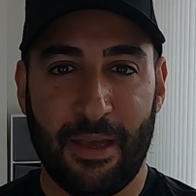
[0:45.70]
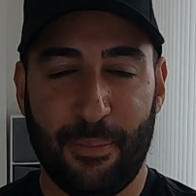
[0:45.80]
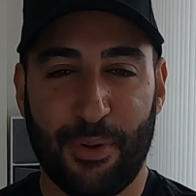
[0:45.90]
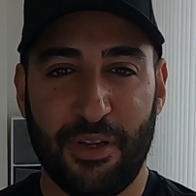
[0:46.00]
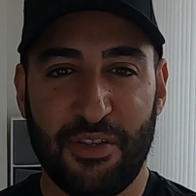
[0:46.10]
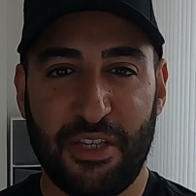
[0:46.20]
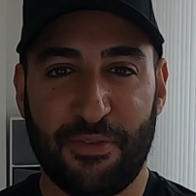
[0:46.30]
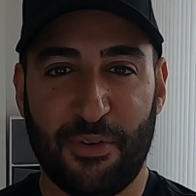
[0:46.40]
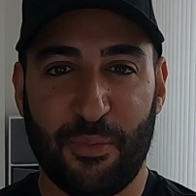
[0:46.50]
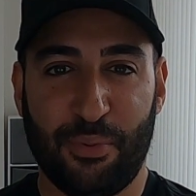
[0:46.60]
Apologies
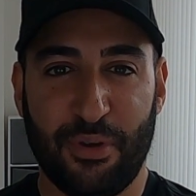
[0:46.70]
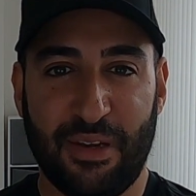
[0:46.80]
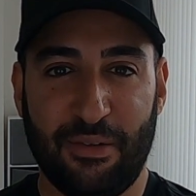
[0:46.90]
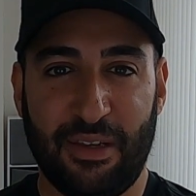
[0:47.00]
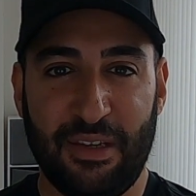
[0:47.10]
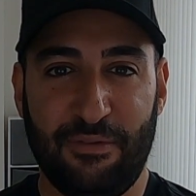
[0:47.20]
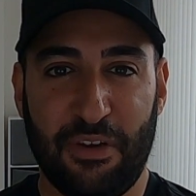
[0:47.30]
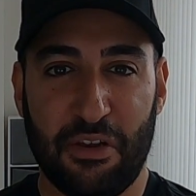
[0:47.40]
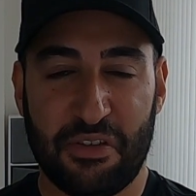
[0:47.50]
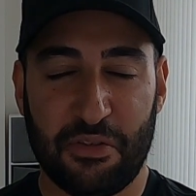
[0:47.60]
for not putting out any
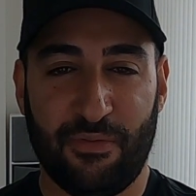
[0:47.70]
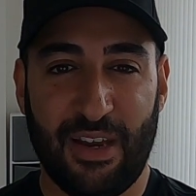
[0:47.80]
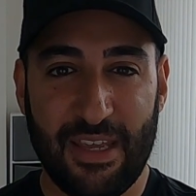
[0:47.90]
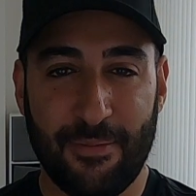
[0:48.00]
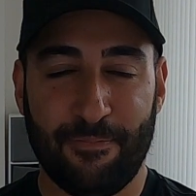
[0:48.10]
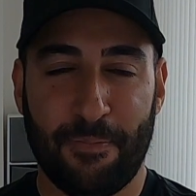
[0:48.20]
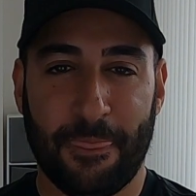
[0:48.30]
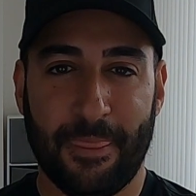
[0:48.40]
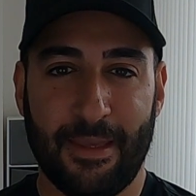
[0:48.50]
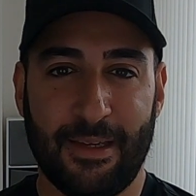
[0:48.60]
videos as of late.
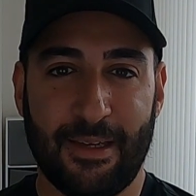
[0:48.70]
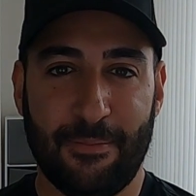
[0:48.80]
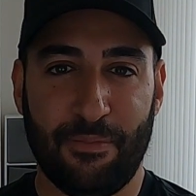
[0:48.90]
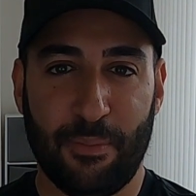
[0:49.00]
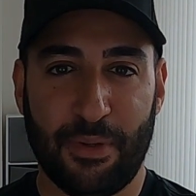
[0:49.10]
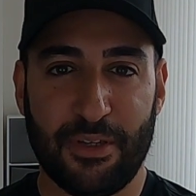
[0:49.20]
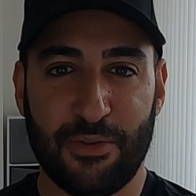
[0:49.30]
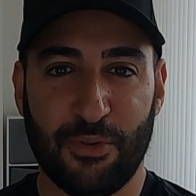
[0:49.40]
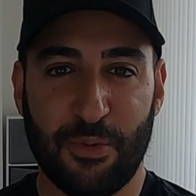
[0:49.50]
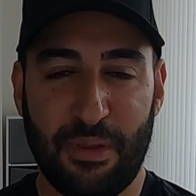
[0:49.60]
Um,
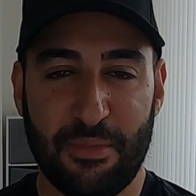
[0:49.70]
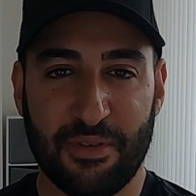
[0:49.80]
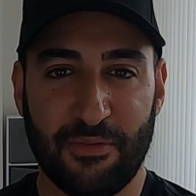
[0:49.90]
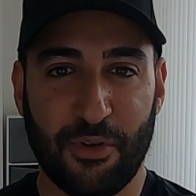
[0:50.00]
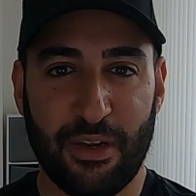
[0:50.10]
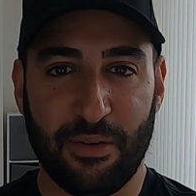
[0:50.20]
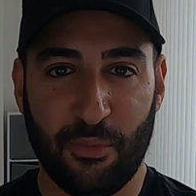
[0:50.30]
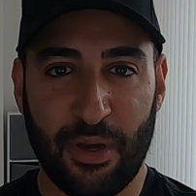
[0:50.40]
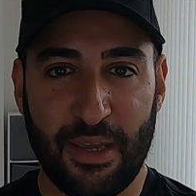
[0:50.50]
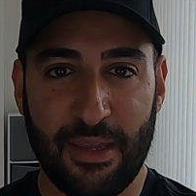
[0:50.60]
personal commitments have got in the
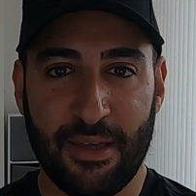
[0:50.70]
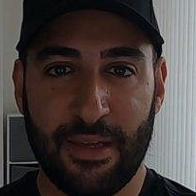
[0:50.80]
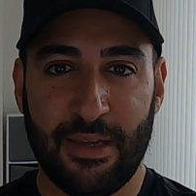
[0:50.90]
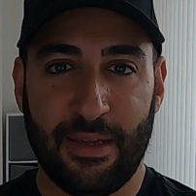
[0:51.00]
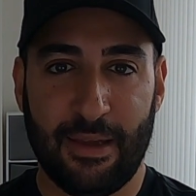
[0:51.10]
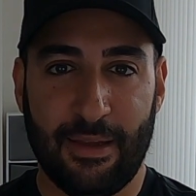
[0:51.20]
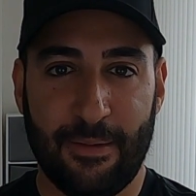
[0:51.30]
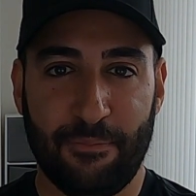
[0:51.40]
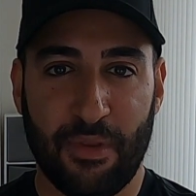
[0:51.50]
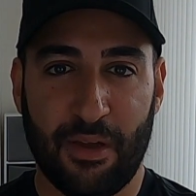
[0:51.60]
way.
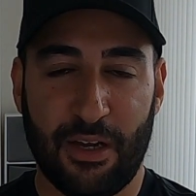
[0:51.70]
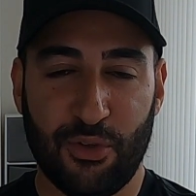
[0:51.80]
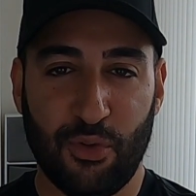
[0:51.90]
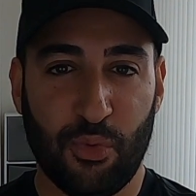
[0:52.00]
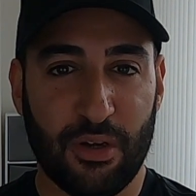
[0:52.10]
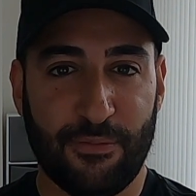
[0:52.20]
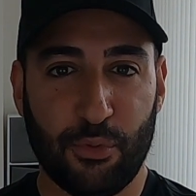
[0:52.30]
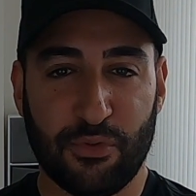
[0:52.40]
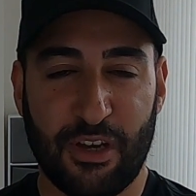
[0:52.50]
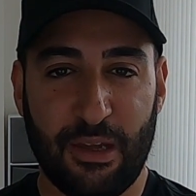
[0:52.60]
Um, I do work
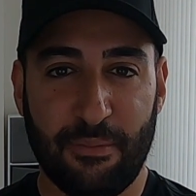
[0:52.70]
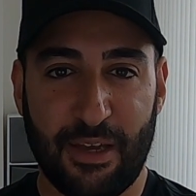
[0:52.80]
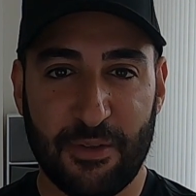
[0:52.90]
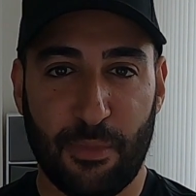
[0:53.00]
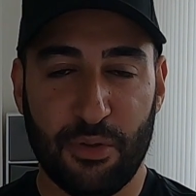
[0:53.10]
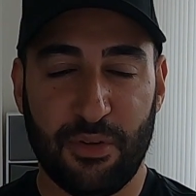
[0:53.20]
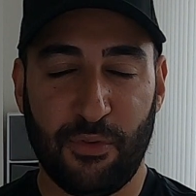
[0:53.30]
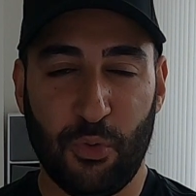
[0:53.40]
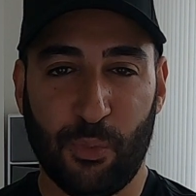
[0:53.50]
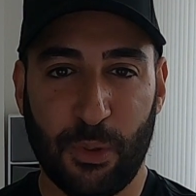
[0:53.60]
full time, as most
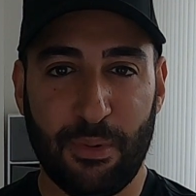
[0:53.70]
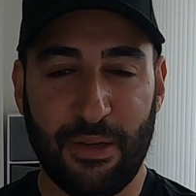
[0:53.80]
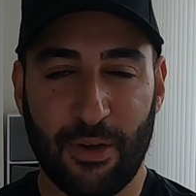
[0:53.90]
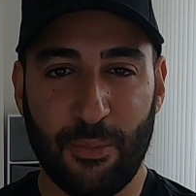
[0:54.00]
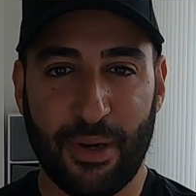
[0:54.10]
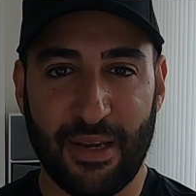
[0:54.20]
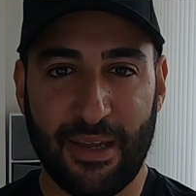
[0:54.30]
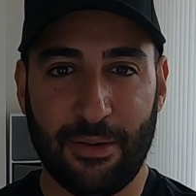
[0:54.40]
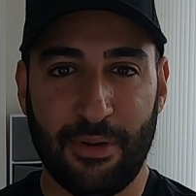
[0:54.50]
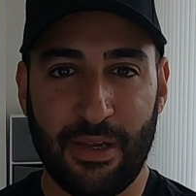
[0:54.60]
of you will probably know by
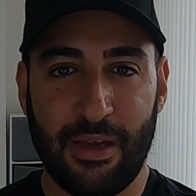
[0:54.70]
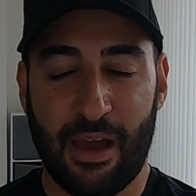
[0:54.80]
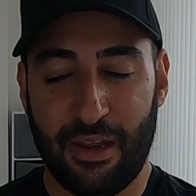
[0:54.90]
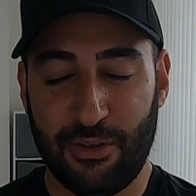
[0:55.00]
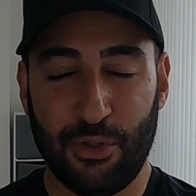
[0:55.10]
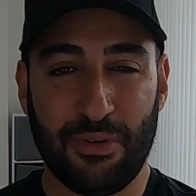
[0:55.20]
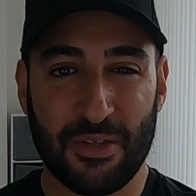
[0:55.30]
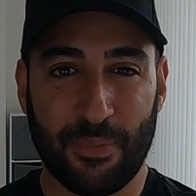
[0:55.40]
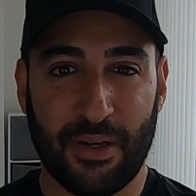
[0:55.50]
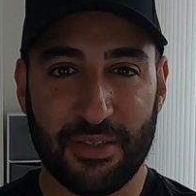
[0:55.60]
now, and I do
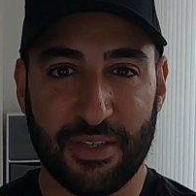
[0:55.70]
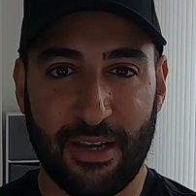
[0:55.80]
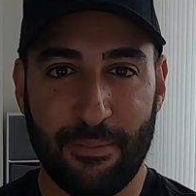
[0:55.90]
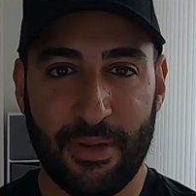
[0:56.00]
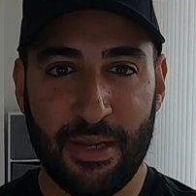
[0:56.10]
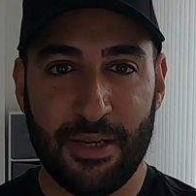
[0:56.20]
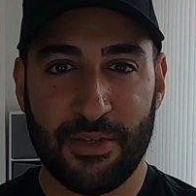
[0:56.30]
this part time.